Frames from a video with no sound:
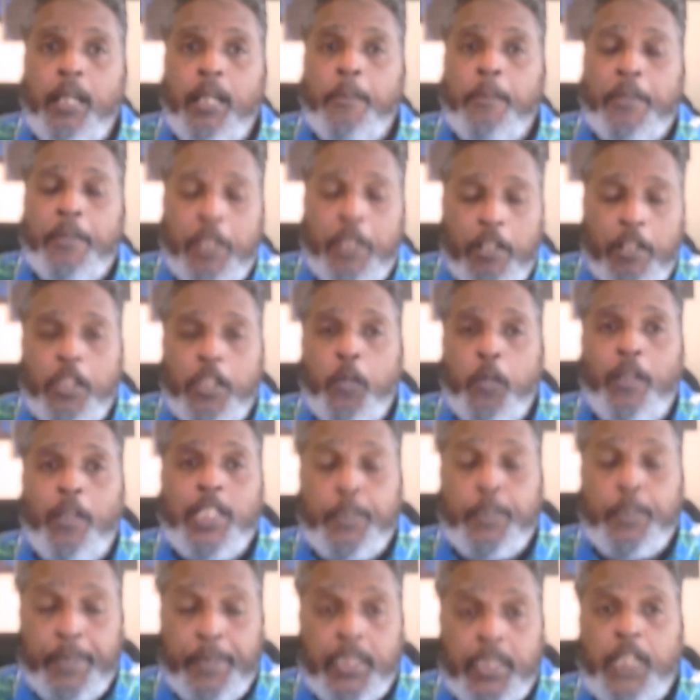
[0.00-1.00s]
But they're the
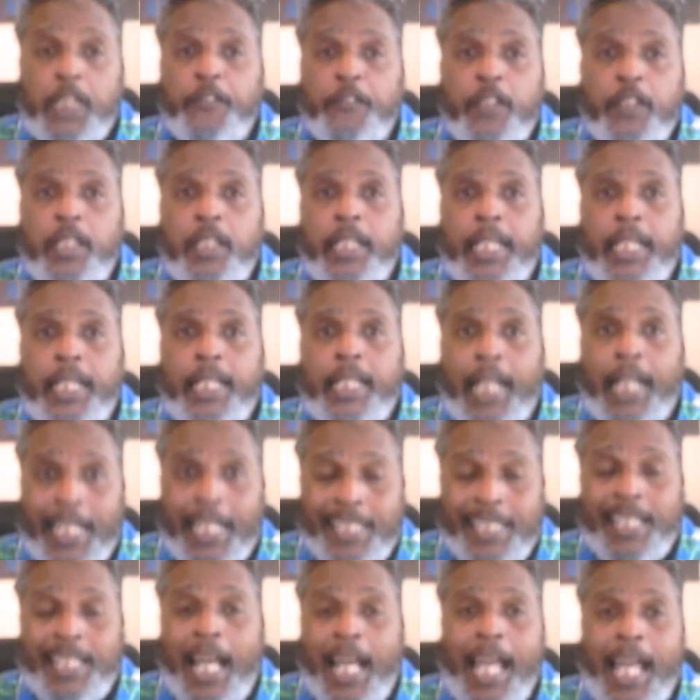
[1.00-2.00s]
ones specifically
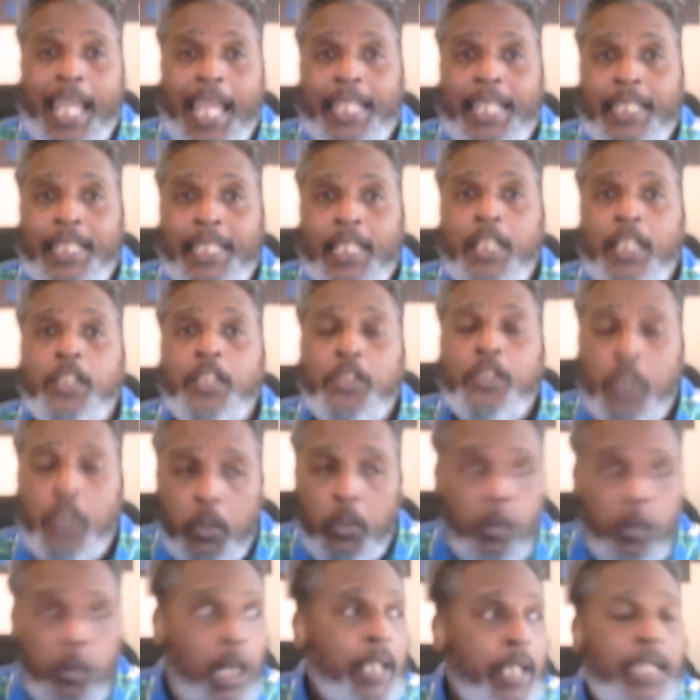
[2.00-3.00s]
assigned to
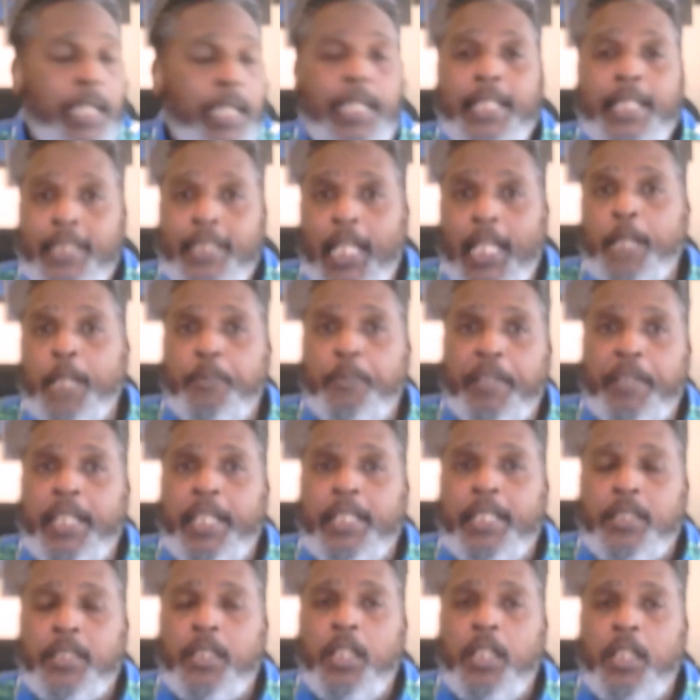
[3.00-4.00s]
walk in as high
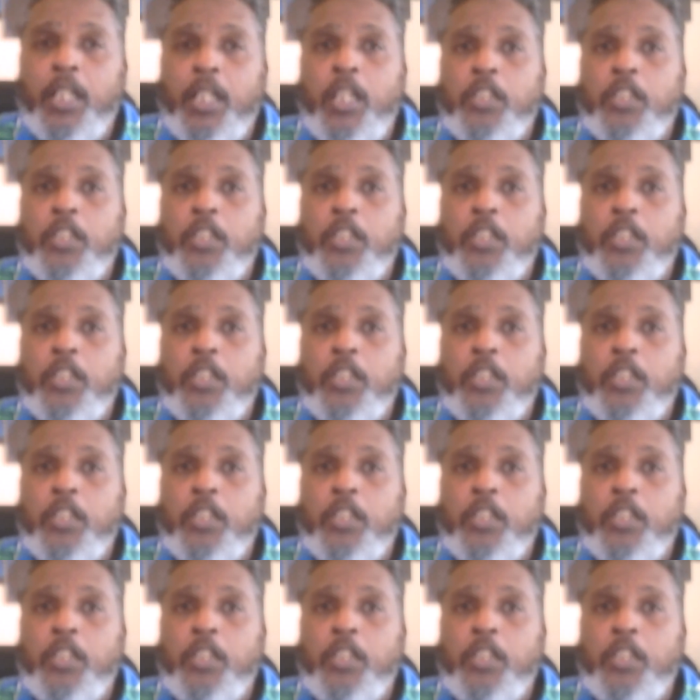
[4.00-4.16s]
priest.